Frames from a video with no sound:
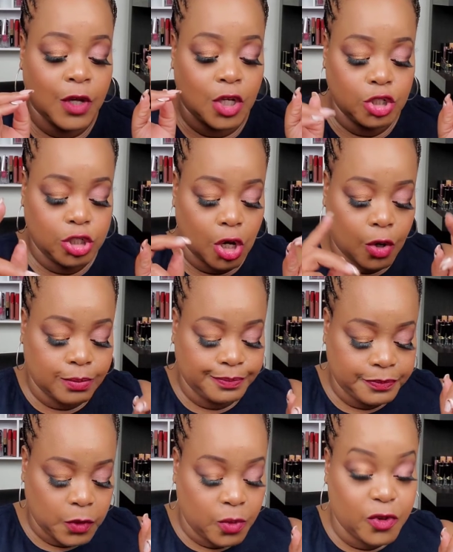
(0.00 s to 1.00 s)
So
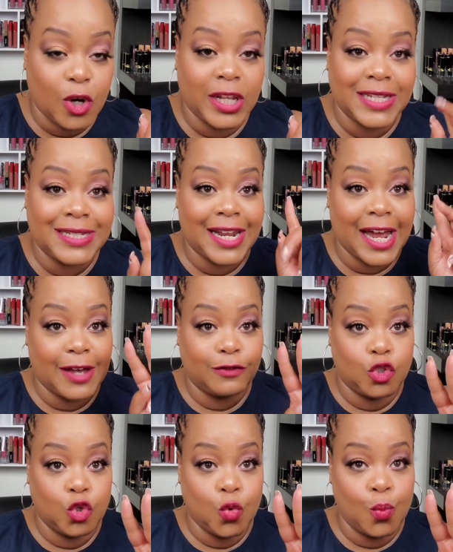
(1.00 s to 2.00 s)
with all that said, I have
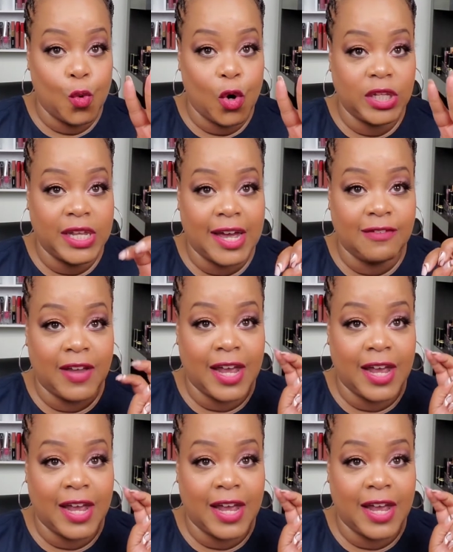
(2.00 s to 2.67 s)
2 more left,